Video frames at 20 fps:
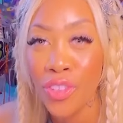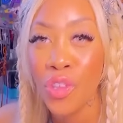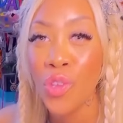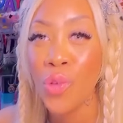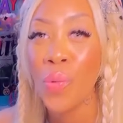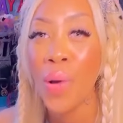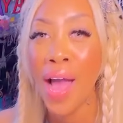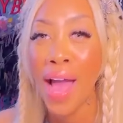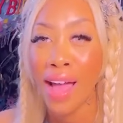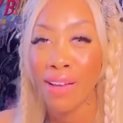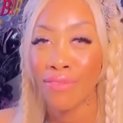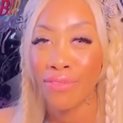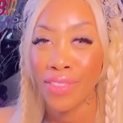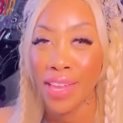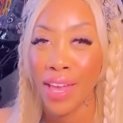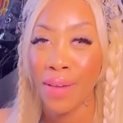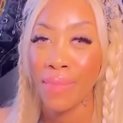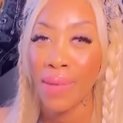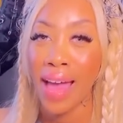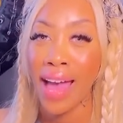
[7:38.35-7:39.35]
You have
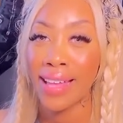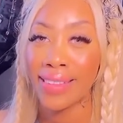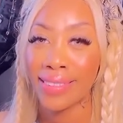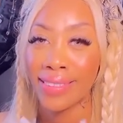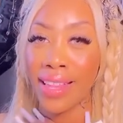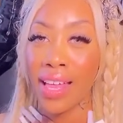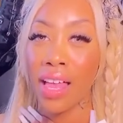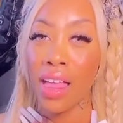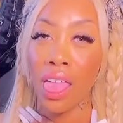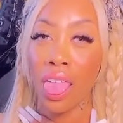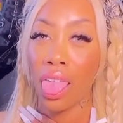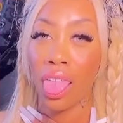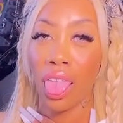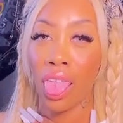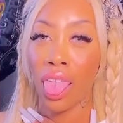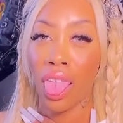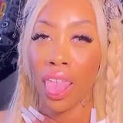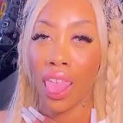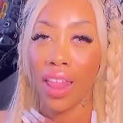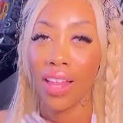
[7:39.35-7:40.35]
them at the
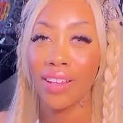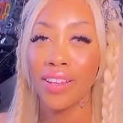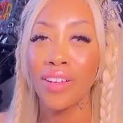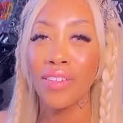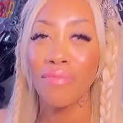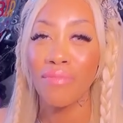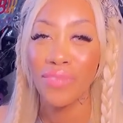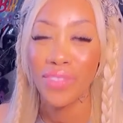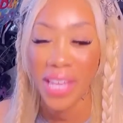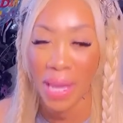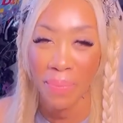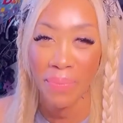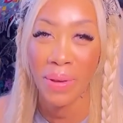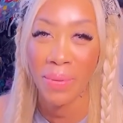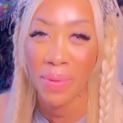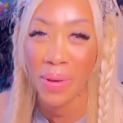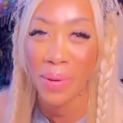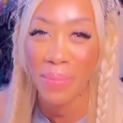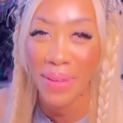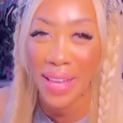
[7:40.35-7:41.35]
type of
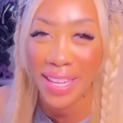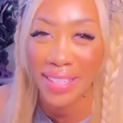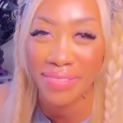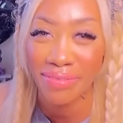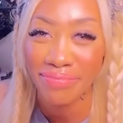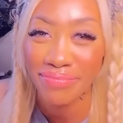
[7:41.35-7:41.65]
moment.